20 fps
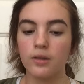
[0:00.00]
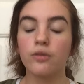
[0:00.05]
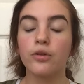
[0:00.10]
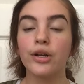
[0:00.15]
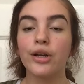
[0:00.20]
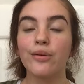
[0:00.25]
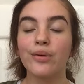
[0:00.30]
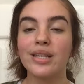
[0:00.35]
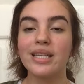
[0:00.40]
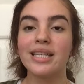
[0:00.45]

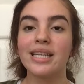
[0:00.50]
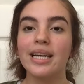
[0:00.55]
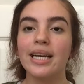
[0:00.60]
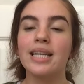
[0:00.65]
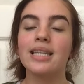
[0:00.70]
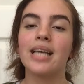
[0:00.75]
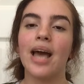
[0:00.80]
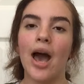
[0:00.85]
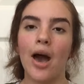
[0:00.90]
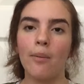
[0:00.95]
Frequency
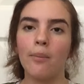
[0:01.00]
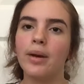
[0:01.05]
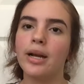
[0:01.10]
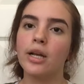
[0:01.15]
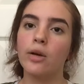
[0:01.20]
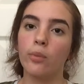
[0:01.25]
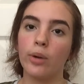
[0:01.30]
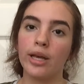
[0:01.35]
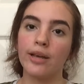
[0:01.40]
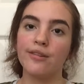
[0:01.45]
is how
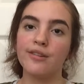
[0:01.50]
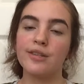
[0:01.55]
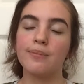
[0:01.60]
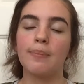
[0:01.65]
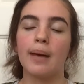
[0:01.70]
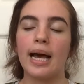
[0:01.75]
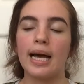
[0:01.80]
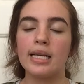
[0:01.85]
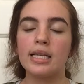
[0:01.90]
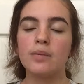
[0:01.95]
many waves
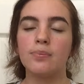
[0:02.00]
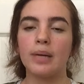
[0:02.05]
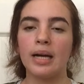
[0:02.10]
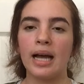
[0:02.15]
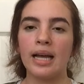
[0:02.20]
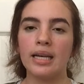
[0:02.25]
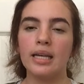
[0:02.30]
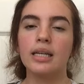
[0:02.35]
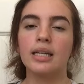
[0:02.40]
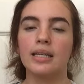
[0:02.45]
pass
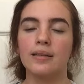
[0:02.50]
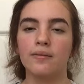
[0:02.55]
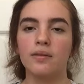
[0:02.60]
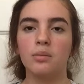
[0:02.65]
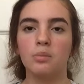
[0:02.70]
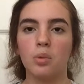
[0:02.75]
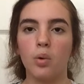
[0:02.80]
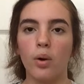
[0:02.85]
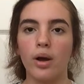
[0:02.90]
by a given